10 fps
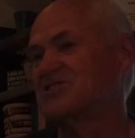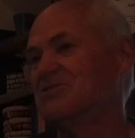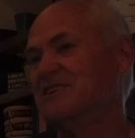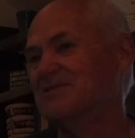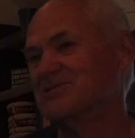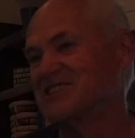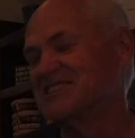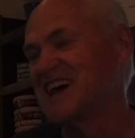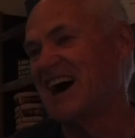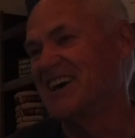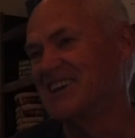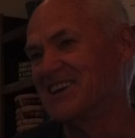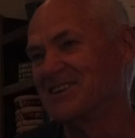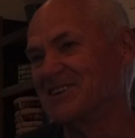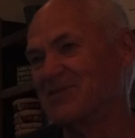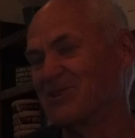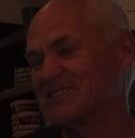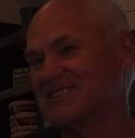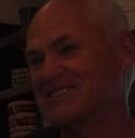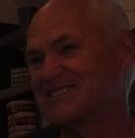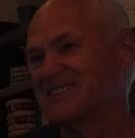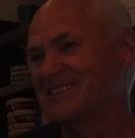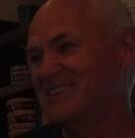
So he was Italian. He wasn't.